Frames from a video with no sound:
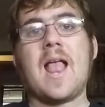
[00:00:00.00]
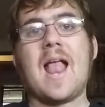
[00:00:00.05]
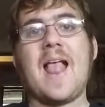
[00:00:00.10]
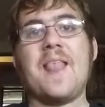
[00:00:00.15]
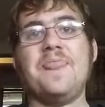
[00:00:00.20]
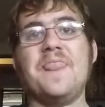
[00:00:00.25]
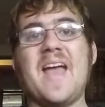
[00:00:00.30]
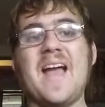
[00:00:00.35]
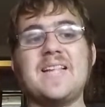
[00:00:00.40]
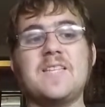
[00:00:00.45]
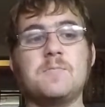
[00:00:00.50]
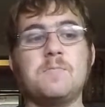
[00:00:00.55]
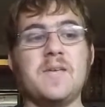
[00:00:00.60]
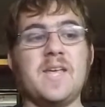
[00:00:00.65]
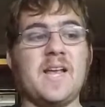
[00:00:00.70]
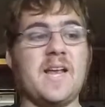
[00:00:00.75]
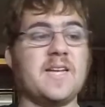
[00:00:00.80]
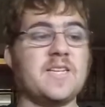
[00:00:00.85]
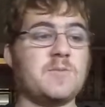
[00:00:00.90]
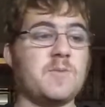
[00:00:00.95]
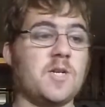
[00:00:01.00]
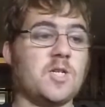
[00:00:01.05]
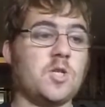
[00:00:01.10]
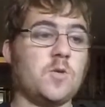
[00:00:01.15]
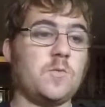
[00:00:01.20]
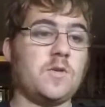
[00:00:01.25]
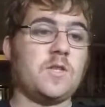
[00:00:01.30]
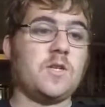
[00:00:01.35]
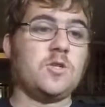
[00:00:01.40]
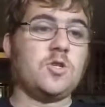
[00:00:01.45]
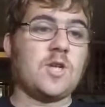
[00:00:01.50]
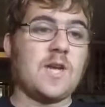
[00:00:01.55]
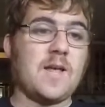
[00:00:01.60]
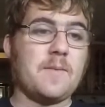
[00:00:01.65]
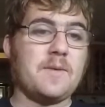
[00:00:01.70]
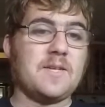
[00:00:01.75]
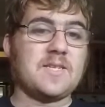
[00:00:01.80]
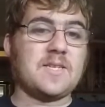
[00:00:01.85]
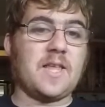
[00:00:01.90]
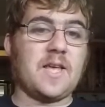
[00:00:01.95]
And that's big, especially with
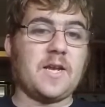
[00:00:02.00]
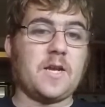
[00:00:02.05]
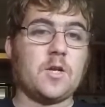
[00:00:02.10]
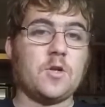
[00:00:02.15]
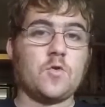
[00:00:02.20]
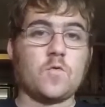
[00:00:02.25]
enchantments like